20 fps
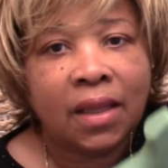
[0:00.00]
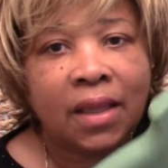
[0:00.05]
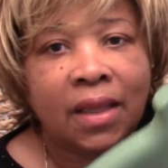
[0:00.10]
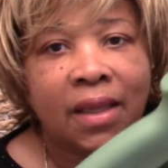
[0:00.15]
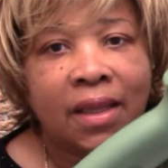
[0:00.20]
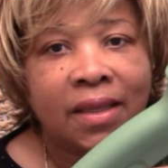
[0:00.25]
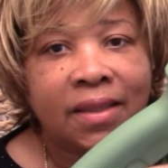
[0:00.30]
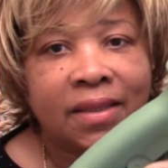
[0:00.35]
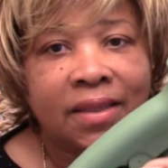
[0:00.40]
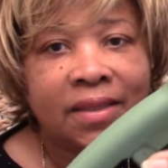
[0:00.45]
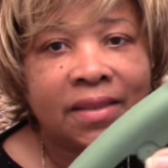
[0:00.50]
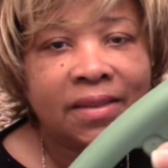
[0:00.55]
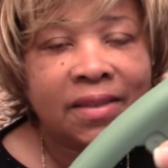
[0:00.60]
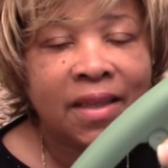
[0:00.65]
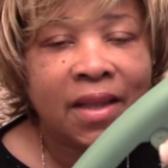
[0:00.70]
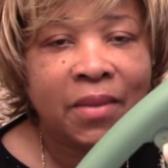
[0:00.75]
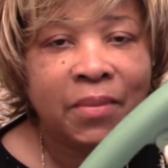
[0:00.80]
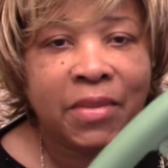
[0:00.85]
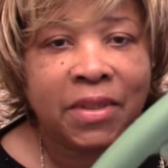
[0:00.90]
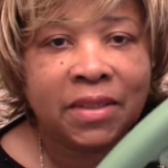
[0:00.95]
It does
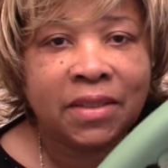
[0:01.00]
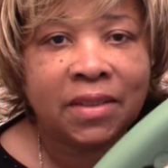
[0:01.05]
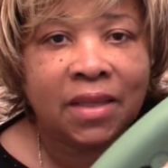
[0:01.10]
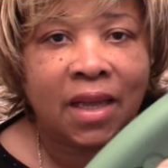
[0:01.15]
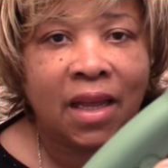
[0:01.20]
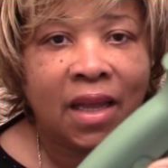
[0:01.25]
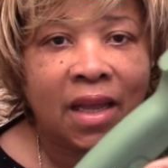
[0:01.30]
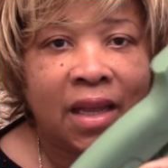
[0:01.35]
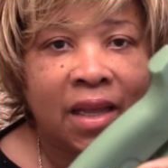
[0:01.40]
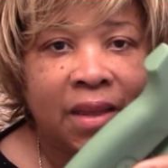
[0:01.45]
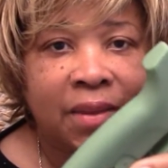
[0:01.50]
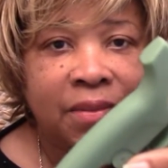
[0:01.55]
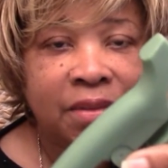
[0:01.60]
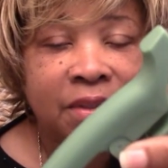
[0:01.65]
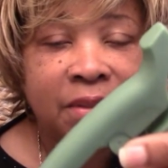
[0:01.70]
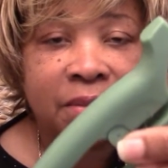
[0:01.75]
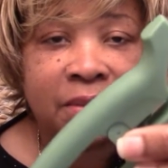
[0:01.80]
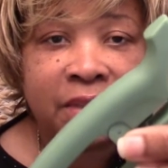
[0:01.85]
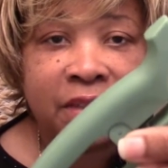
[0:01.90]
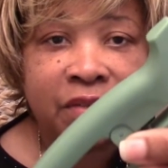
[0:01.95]
come in
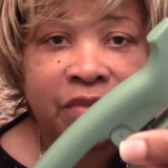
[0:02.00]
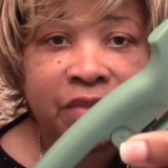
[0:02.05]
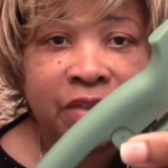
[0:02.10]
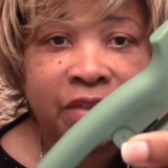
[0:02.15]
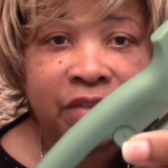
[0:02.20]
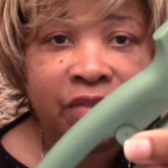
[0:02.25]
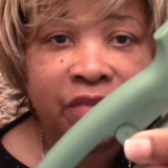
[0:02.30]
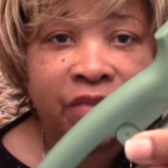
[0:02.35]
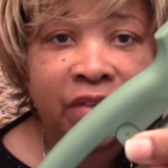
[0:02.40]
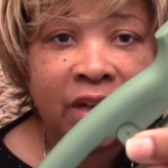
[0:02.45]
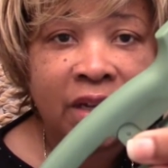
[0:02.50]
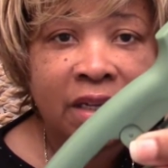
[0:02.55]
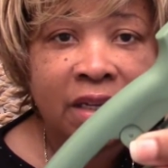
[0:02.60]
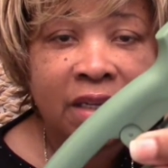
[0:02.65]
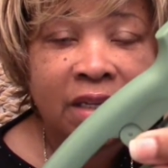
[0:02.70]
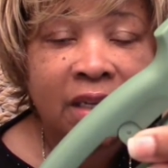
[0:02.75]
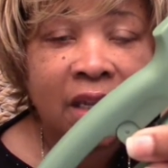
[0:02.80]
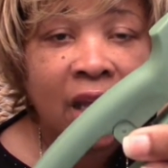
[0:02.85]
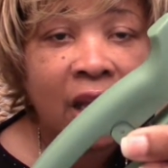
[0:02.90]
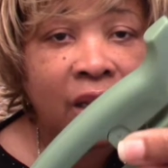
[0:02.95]
some different
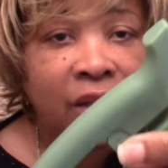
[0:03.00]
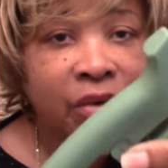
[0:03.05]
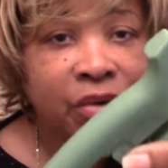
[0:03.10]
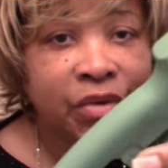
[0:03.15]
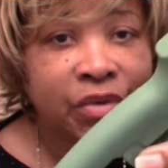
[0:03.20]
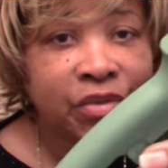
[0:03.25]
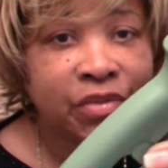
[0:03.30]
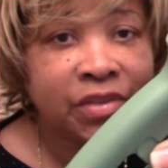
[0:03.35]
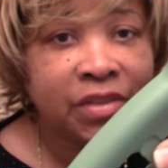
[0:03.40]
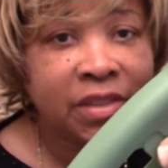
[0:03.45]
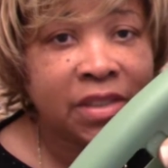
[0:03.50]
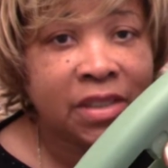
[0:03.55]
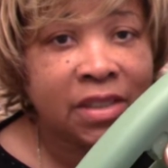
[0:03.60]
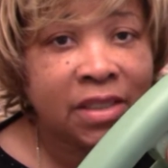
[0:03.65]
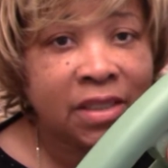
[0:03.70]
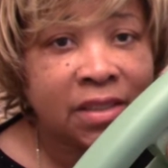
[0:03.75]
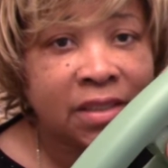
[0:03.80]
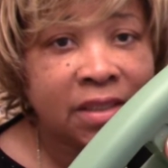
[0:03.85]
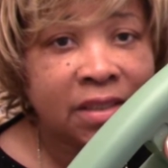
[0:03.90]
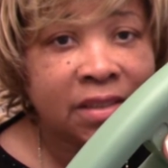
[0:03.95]
fun colors.
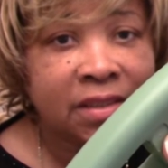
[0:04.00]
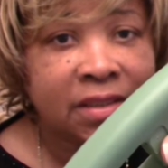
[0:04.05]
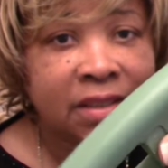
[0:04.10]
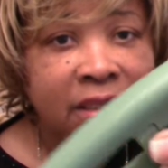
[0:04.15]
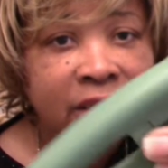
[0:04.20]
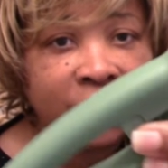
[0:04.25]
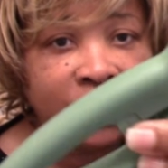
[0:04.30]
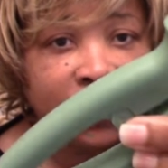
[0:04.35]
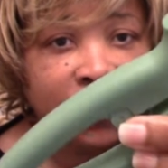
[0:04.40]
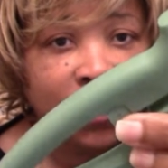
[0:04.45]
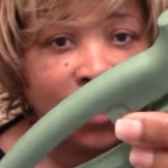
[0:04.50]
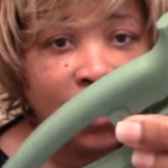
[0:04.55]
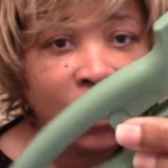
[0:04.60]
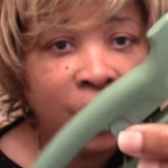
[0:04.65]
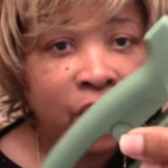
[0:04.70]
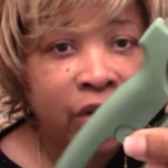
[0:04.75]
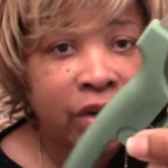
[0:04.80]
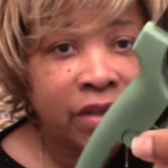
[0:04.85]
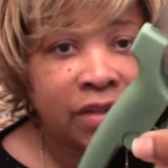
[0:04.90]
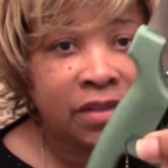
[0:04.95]
This set of
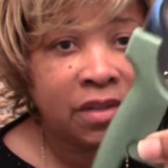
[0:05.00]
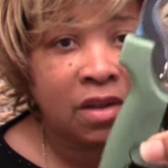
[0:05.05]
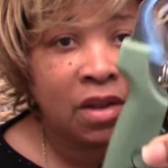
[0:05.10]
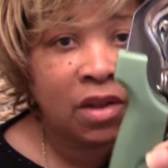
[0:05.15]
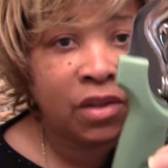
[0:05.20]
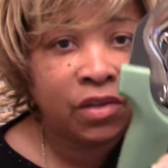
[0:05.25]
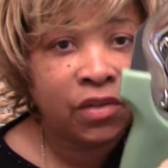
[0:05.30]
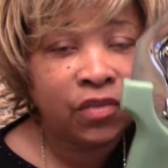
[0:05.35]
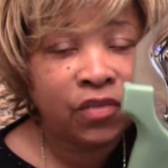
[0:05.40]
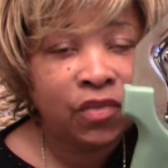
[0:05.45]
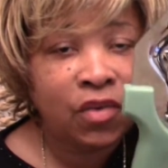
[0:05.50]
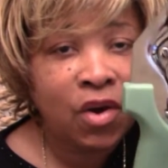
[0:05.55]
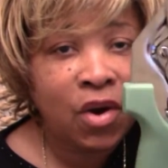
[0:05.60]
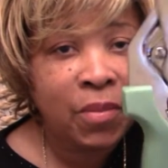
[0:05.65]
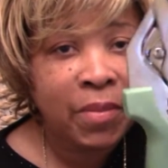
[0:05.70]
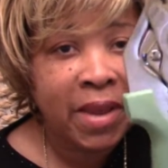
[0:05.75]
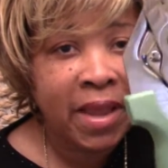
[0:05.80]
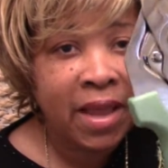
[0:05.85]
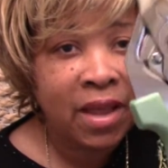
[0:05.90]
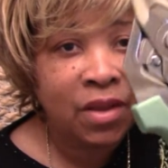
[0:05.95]
4 is called the
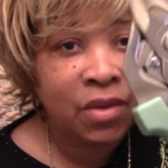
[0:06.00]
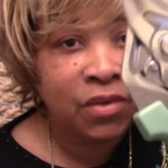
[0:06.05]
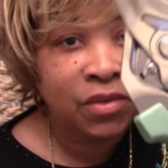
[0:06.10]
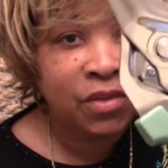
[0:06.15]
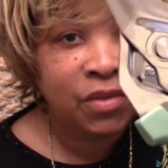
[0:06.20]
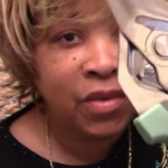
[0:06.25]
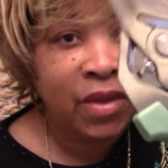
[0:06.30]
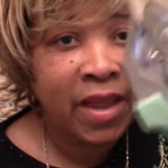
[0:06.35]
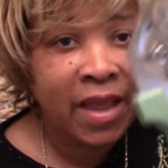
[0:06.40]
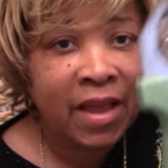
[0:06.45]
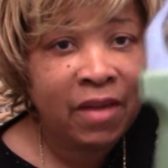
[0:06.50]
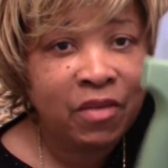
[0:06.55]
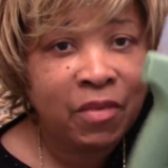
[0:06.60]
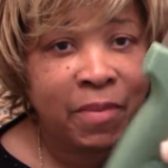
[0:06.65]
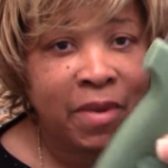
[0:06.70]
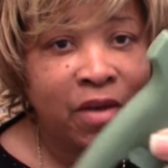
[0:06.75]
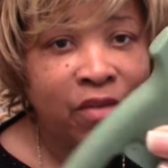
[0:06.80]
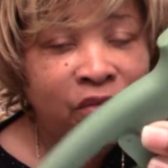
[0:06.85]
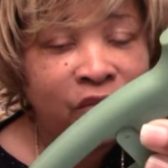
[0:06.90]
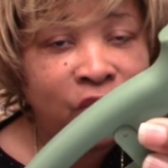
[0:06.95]
Farmhouse, so I have
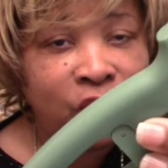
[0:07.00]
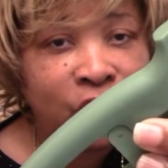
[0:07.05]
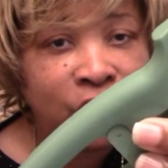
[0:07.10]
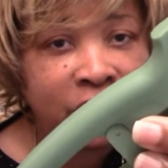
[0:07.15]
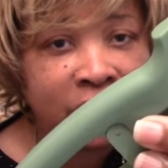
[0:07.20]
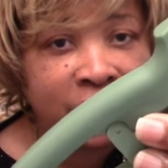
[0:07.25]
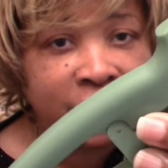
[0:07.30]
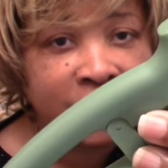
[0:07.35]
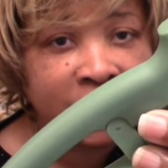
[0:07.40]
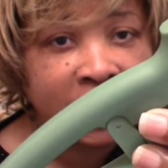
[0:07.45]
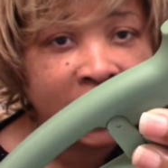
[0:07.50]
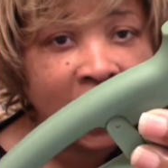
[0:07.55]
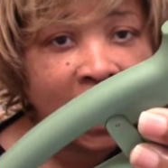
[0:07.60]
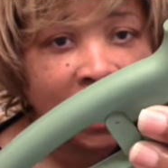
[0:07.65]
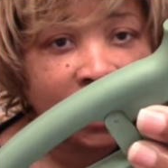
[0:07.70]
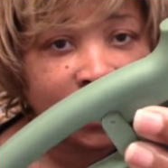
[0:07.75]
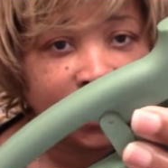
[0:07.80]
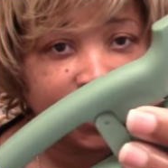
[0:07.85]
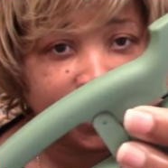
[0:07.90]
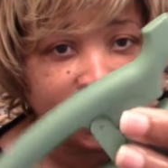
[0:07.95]
about 4 different
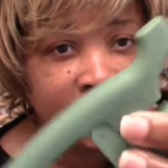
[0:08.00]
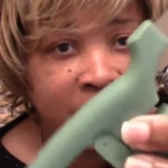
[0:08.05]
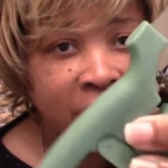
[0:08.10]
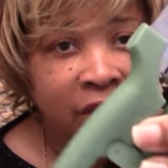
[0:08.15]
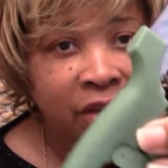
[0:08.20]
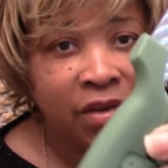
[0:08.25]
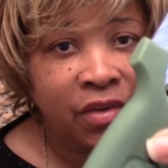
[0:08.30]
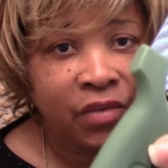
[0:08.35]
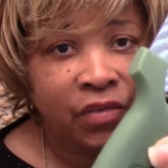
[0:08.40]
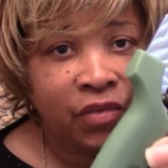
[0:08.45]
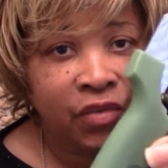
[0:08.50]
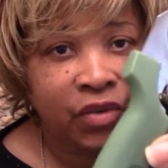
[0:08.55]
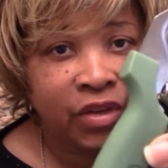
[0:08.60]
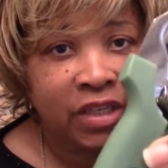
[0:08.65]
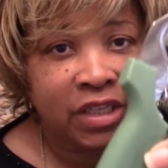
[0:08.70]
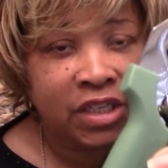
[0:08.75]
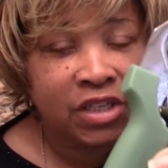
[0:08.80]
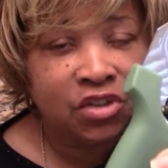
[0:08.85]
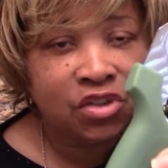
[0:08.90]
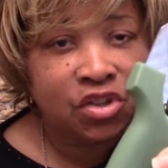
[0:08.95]
colors
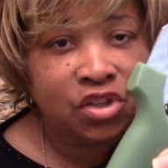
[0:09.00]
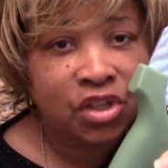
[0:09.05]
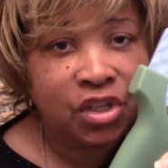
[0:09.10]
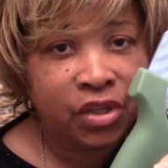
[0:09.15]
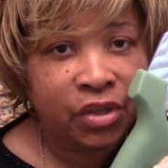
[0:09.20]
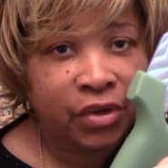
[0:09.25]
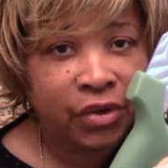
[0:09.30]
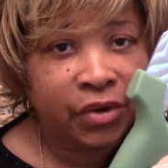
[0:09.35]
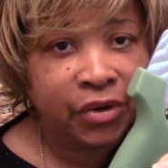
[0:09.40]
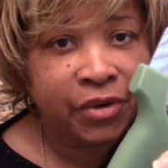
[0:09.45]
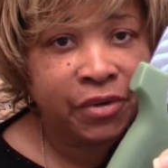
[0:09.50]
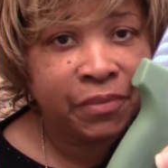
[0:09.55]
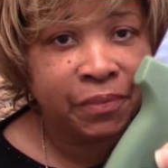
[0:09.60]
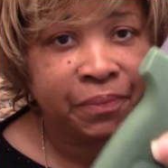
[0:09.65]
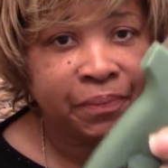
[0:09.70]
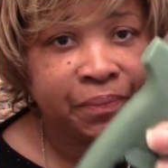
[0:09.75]
for each shear.